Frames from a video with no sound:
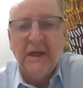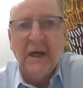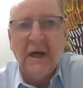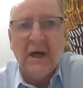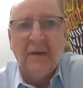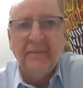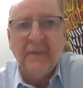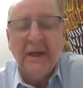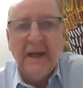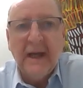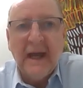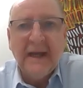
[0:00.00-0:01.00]

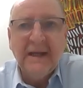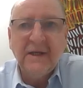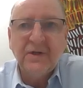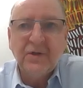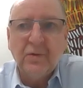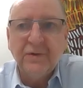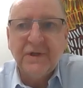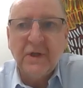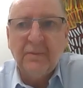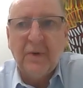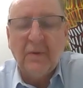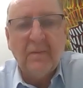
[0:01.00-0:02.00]
And in the short
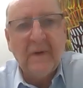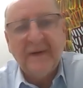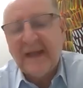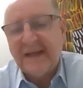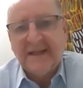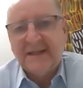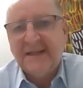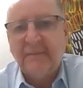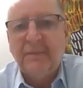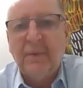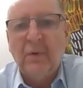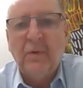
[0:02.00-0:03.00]
term, probably that's
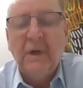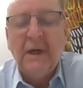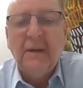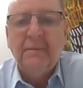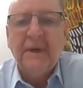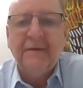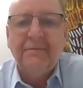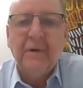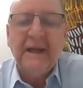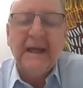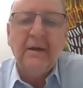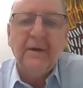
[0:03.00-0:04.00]
acceptable. But if we
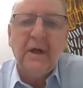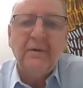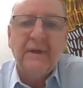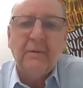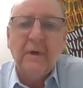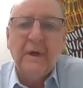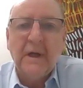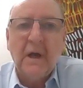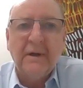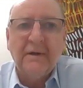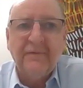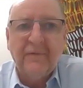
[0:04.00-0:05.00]
now know that we're
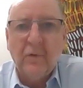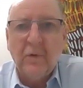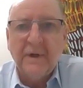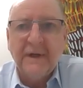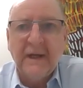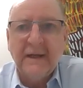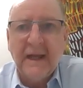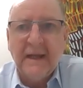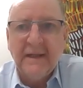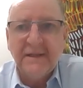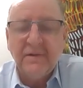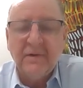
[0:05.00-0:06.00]
going forward and
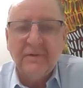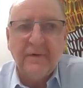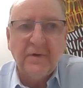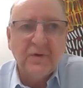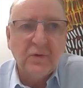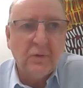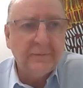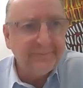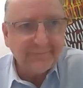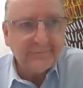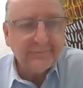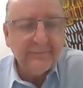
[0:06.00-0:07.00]
this sort of virtual
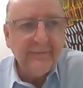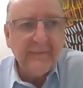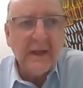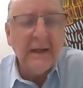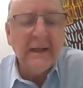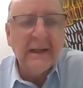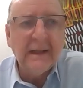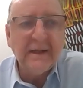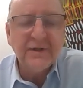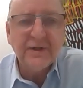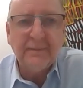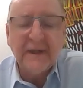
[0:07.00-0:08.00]

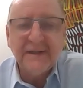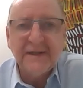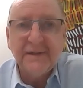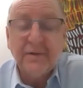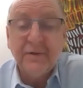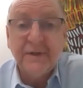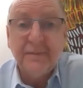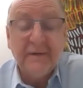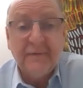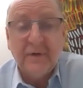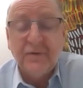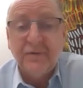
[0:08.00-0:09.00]
leadership piece is going to be in
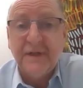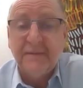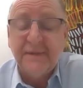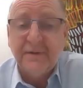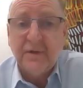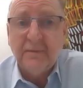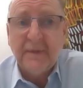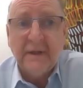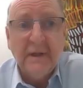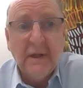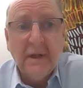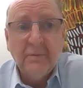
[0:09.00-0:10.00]
virtual teams is going to be
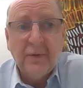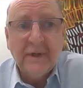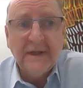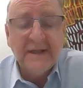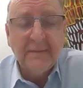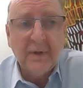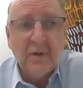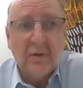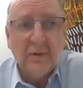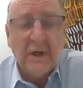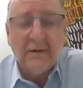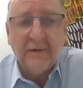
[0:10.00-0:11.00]
pretty
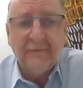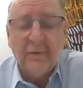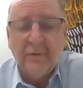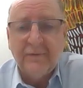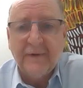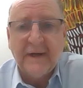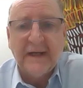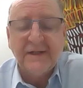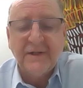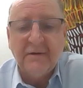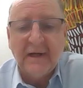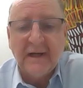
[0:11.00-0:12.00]
typical going forward for the next
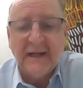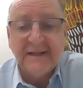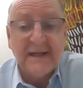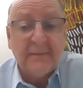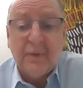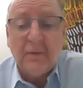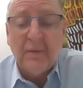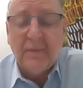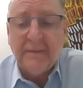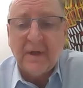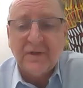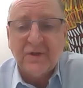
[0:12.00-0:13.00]
year at least, and probably
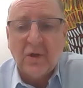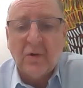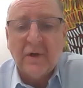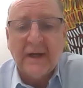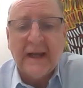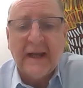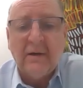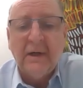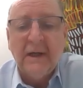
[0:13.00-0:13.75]
much longer now,